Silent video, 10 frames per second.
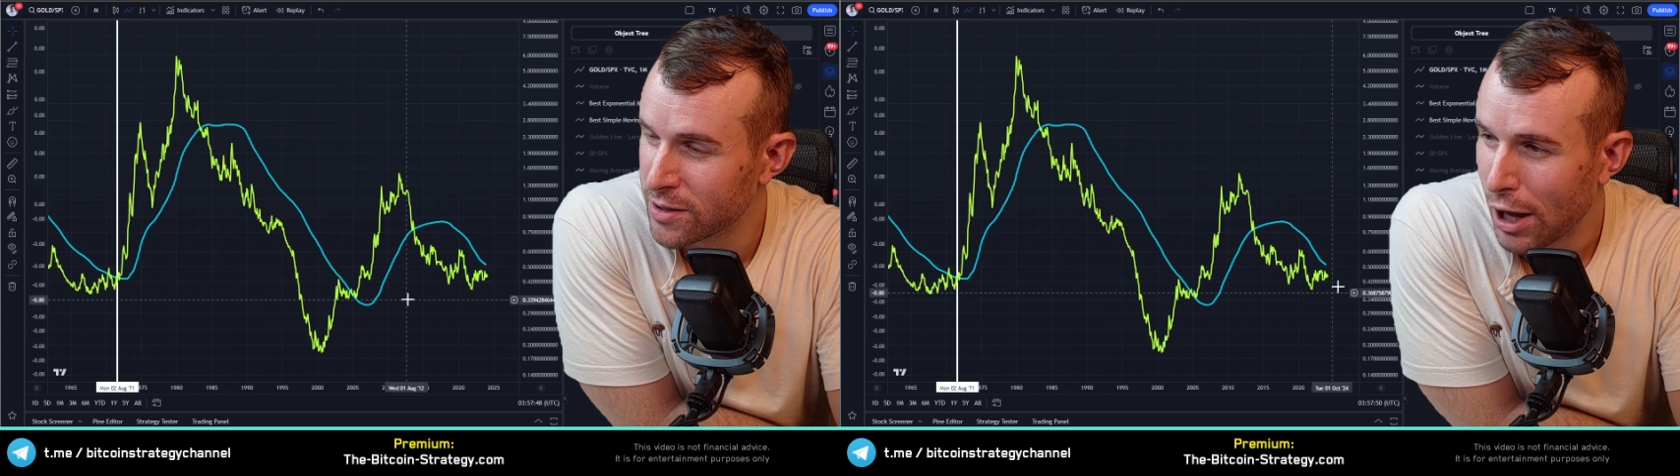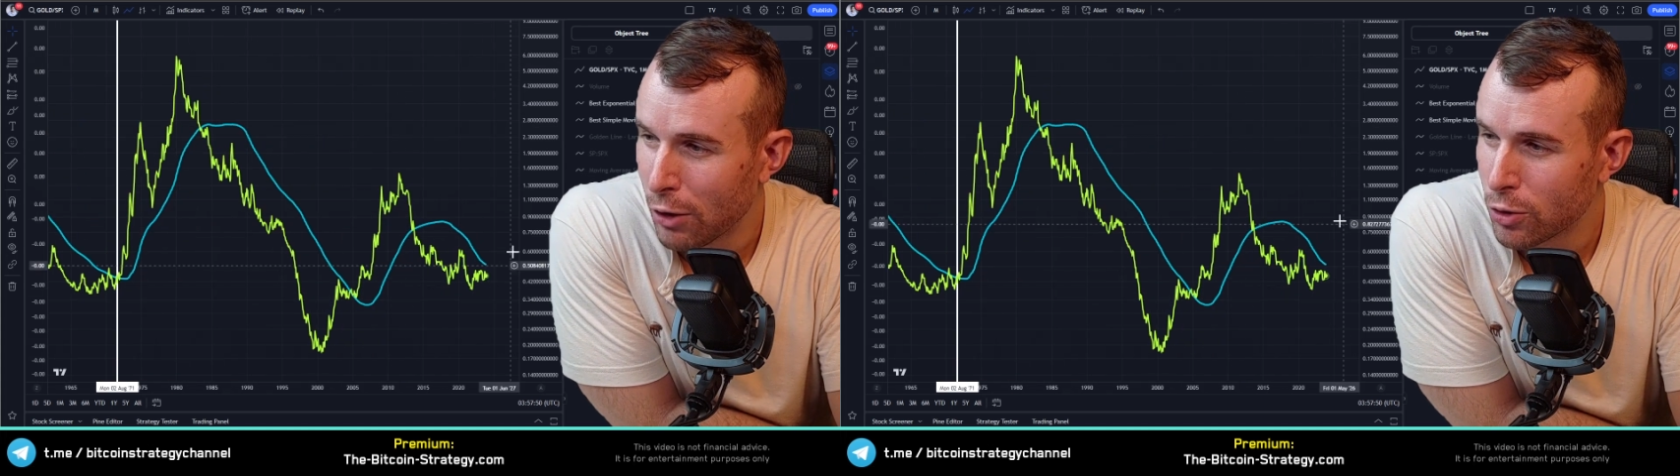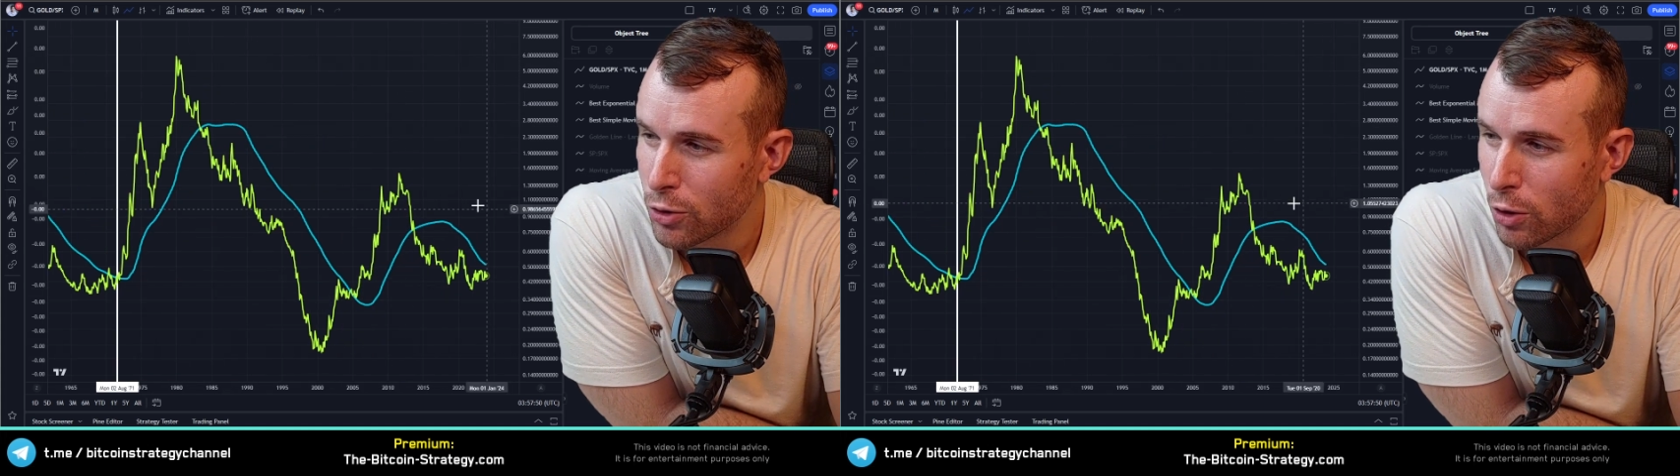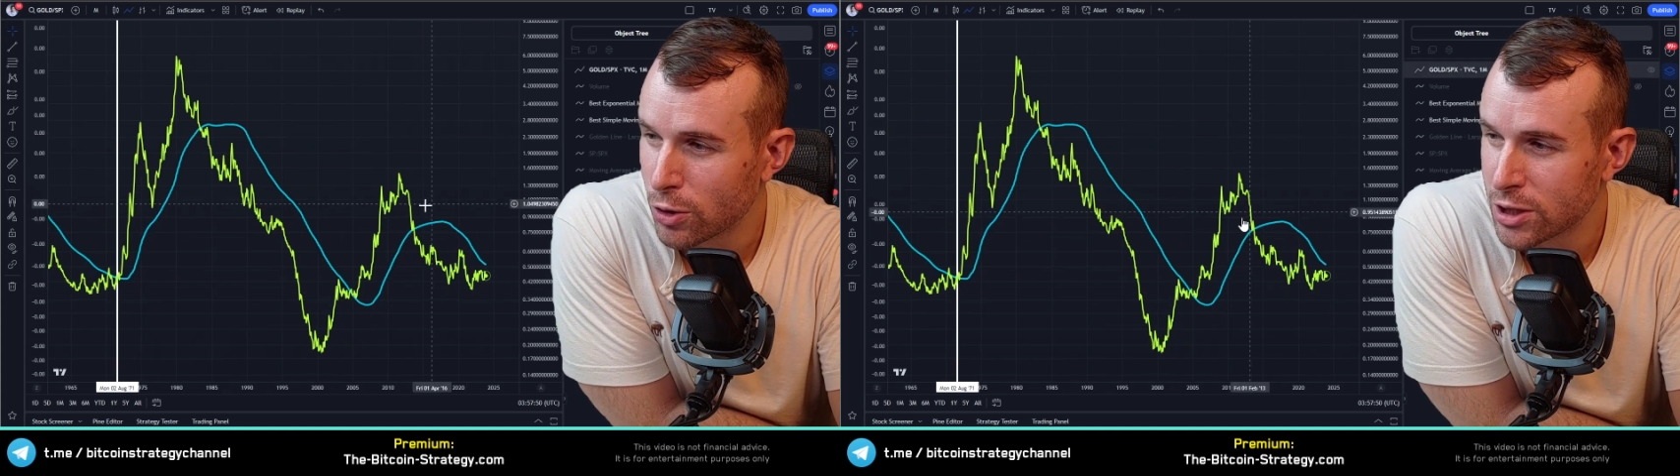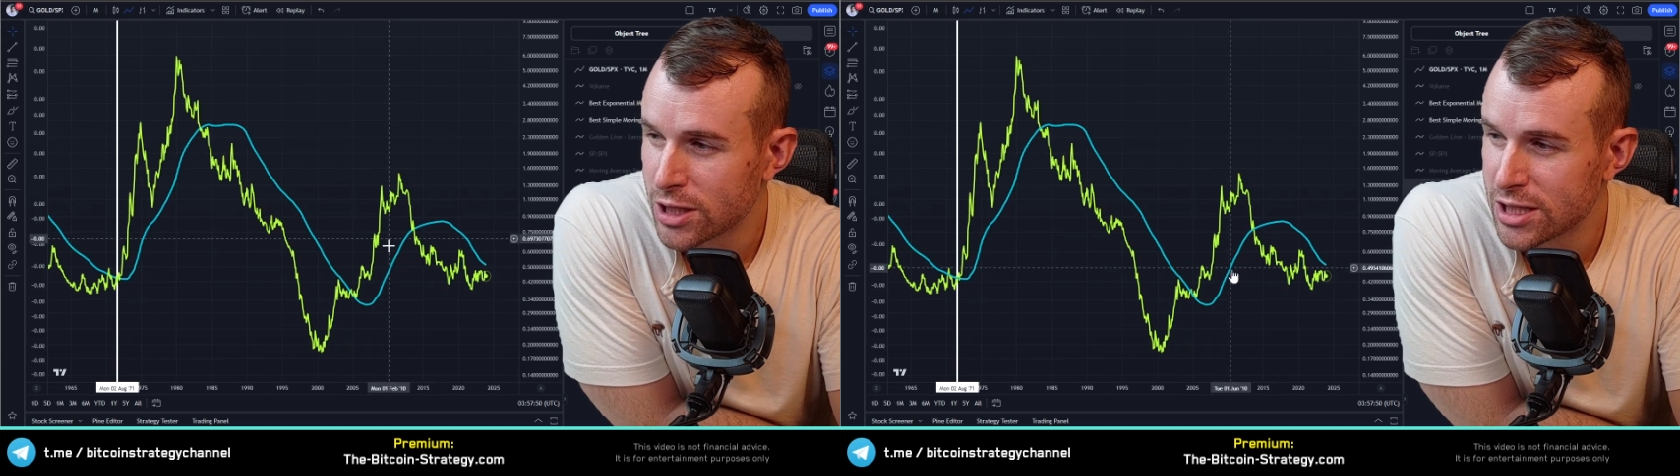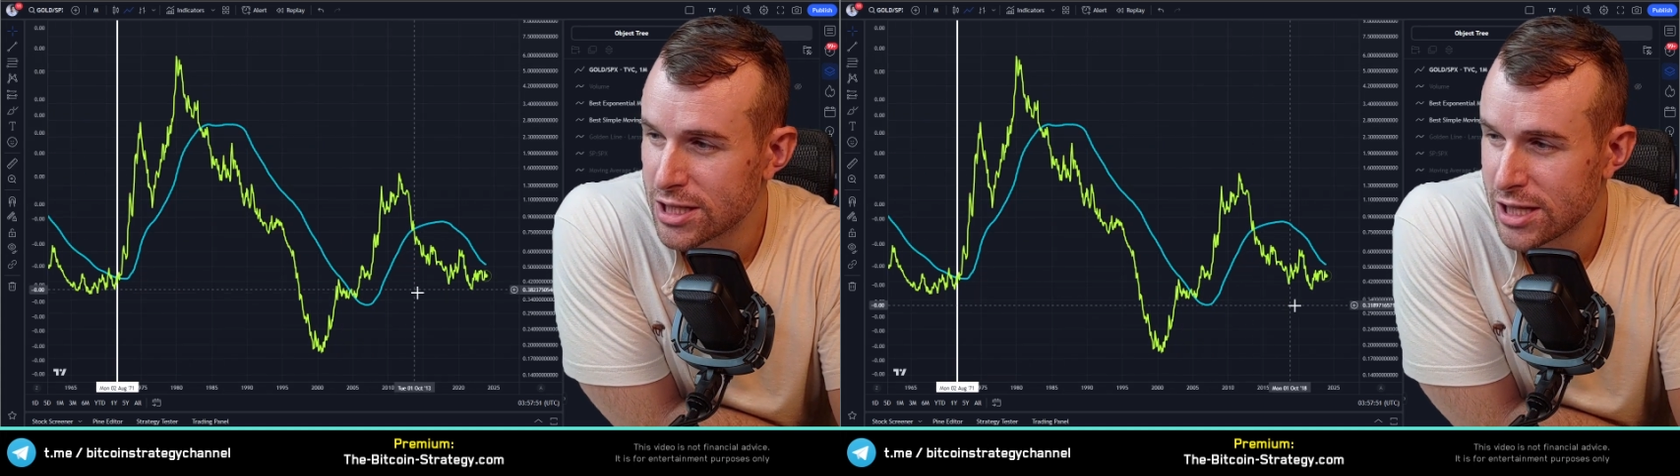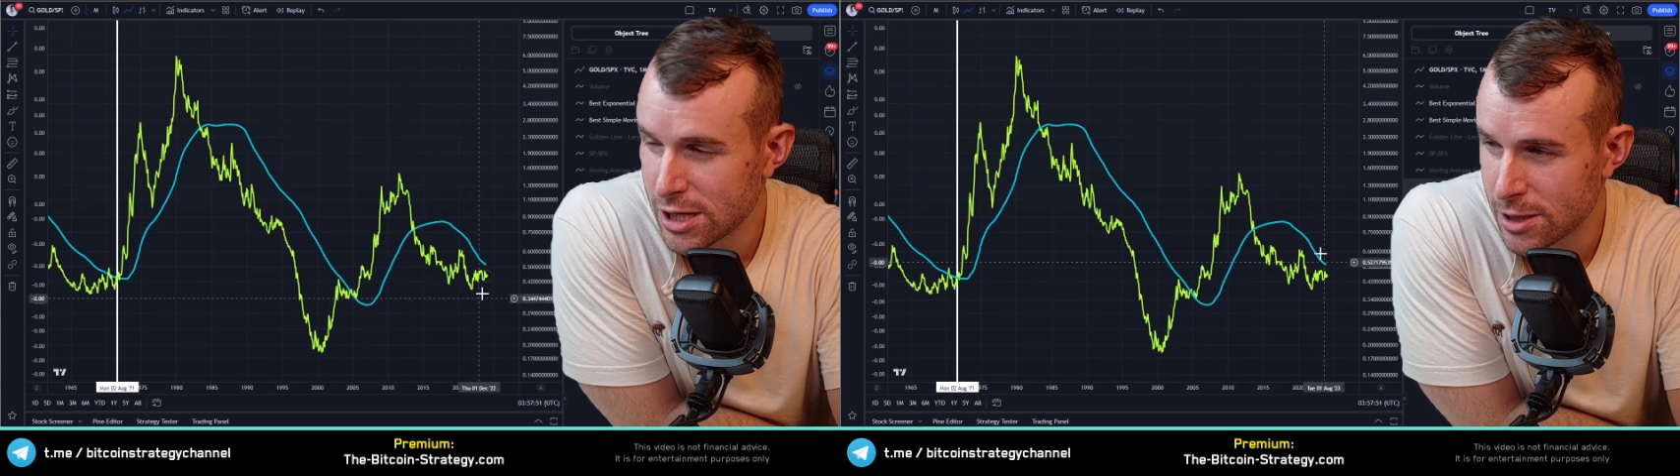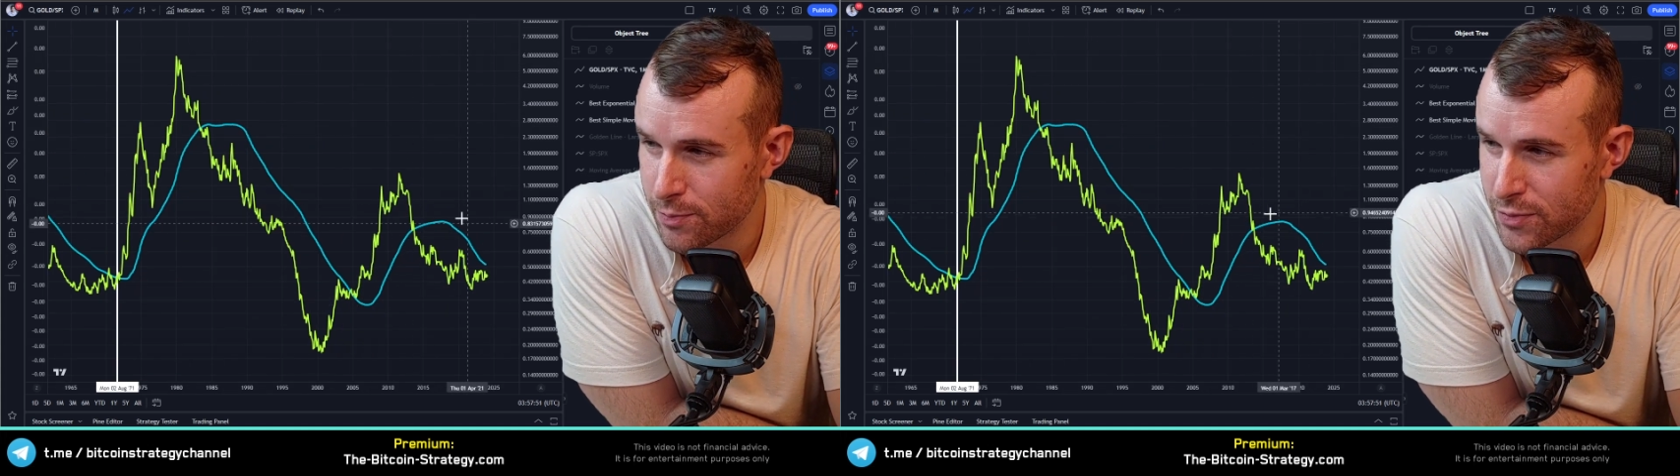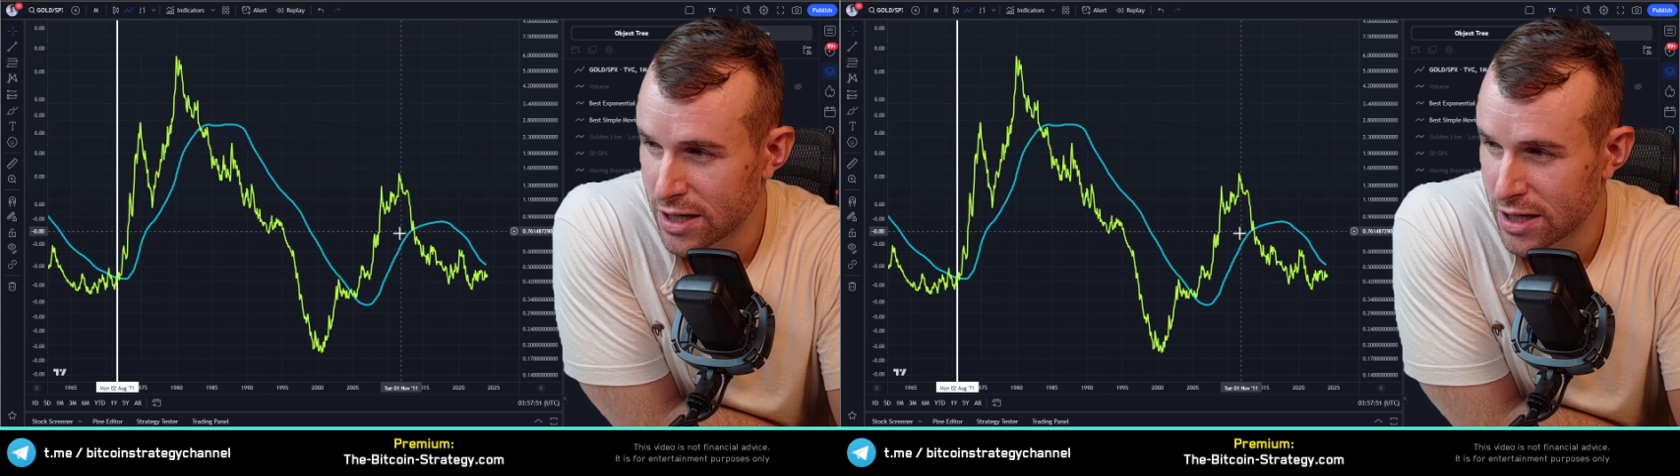Now gold still